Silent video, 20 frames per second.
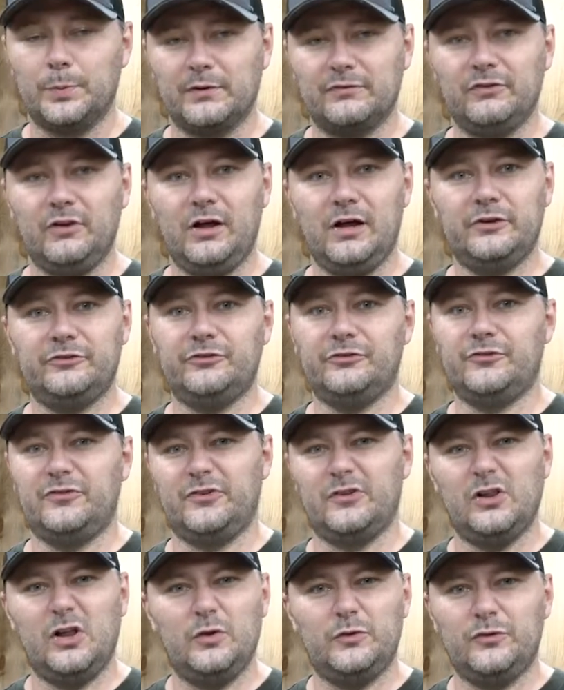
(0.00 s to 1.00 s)
flush, just
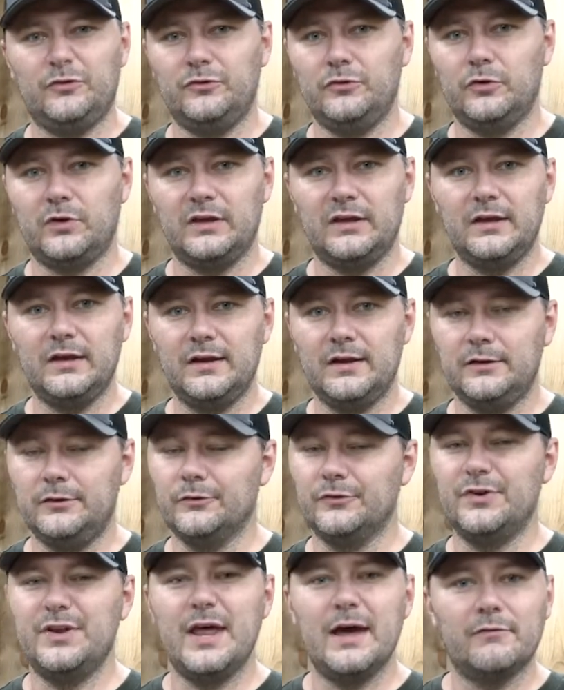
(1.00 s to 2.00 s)
as close as you can get it.
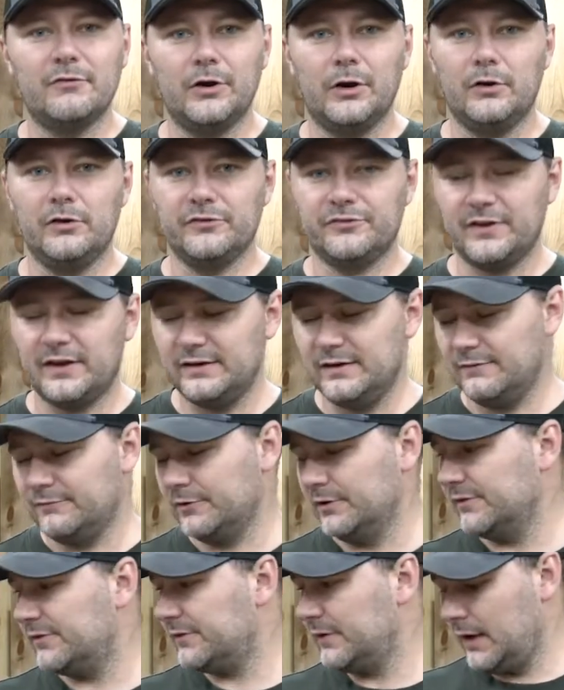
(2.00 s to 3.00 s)
You'll never notice that
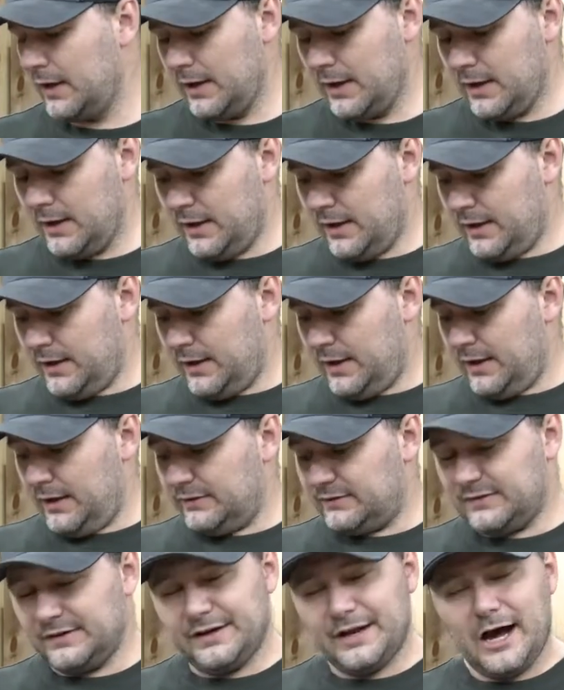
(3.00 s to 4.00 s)
difference.
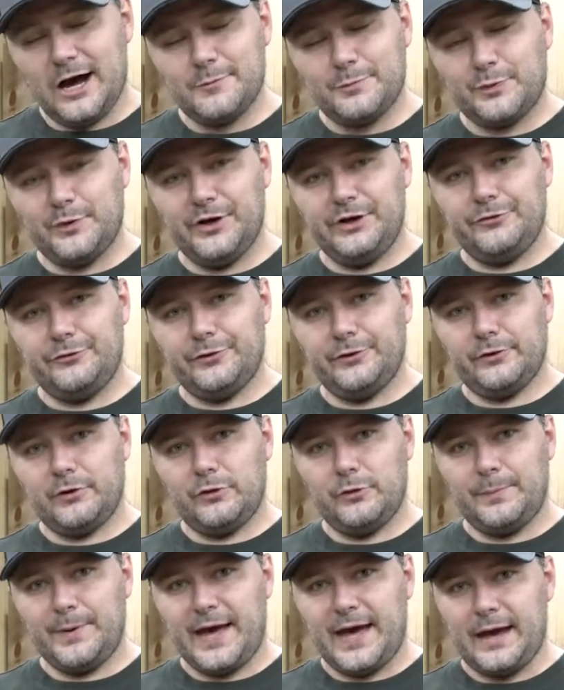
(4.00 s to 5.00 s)
It's not pre-drilled
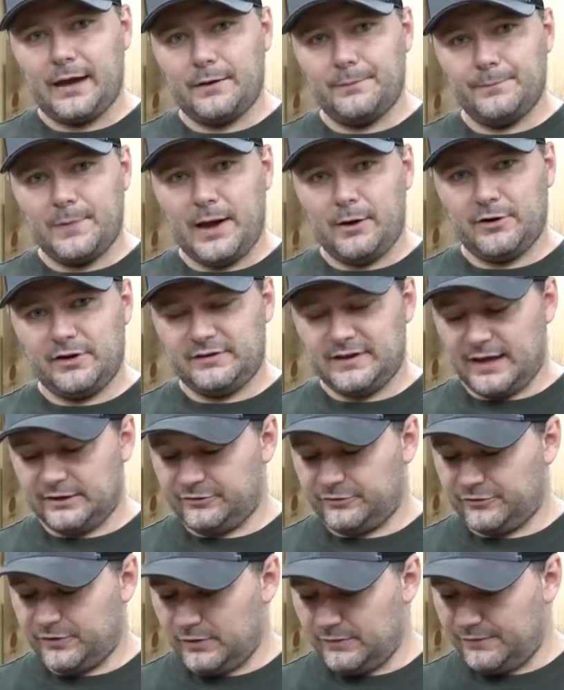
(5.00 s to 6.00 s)
on the back, how it
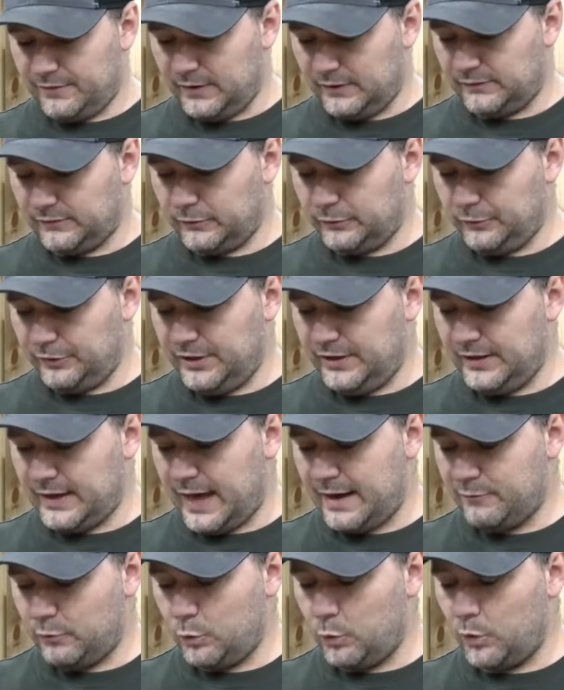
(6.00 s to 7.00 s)
attaches to the fence. So you'll need to
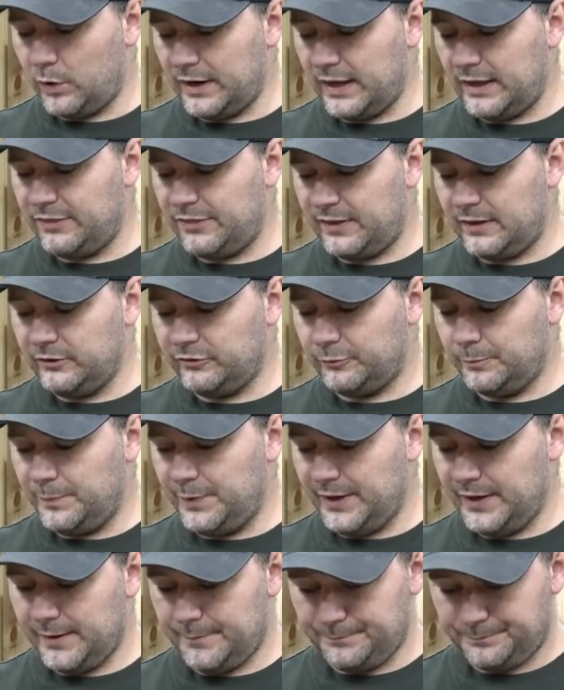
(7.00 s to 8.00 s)
have a 1/8 inch bit,